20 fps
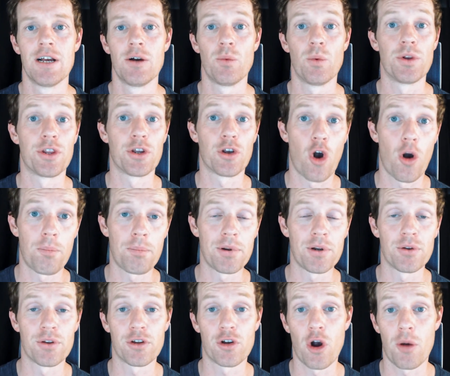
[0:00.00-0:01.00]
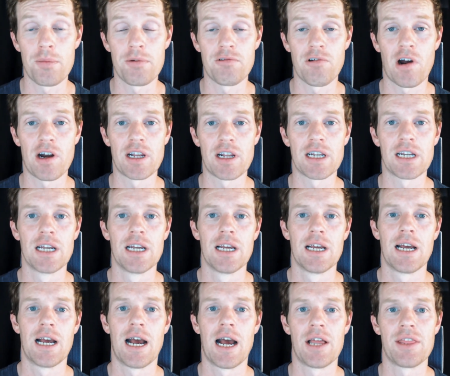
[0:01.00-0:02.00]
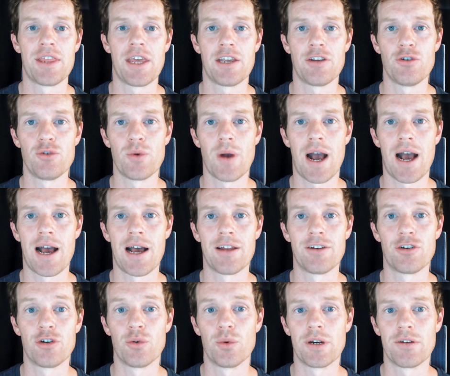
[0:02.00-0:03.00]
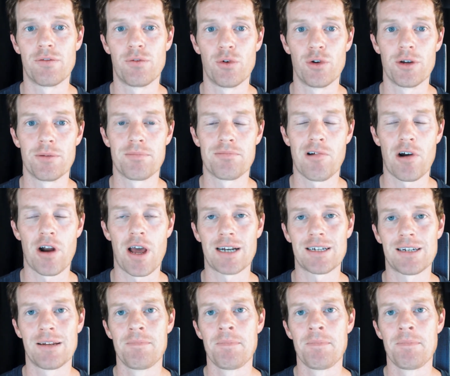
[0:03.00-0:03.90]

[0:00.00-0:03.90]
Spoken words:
with the copy or the copywriting that you are doing for your product.